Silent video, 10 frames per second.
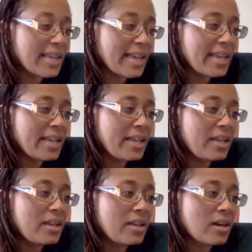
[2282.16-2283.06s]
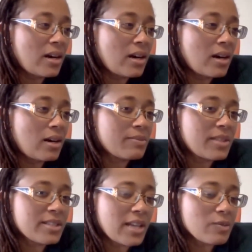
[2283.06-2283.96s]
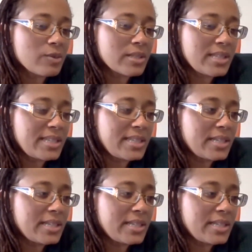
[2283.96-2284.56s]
they're not really